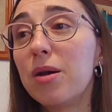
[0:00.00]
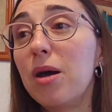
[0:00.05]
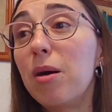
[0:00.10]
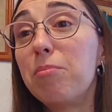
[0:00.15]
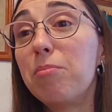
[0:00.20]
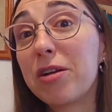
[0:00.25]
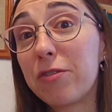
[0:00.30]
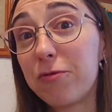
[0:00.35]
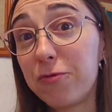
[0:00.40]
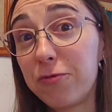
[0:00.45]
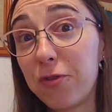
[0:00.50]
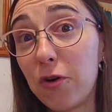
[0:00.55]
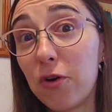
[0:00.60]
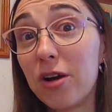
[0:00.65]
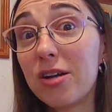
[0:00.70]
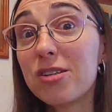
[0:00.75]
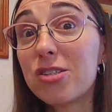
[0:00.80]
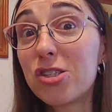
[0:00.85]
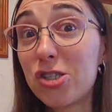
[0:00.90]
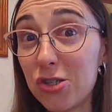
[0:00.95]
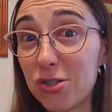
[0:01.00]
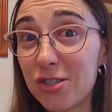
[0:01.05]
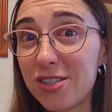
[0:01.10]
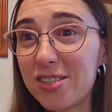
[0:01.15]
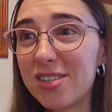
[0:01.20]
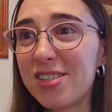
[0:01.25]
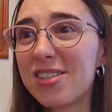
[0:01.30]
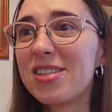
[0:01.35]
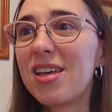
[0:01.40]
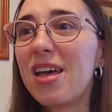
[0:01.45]
But for
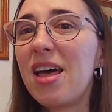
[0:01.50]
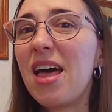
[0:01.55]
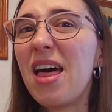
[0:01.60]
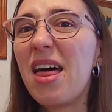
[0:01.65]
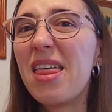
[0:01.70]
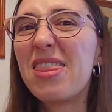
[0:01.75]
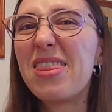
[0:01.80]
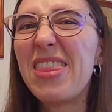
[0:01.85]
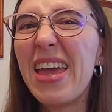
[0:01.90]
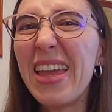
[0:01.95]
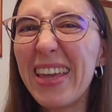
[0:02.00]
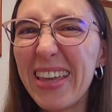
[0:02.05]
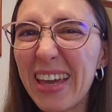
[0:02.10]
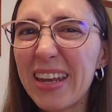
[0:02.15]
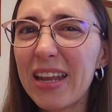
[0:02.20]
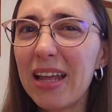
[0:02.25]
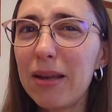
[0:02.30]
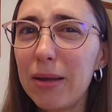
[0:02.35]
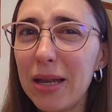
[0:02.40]
students, they get a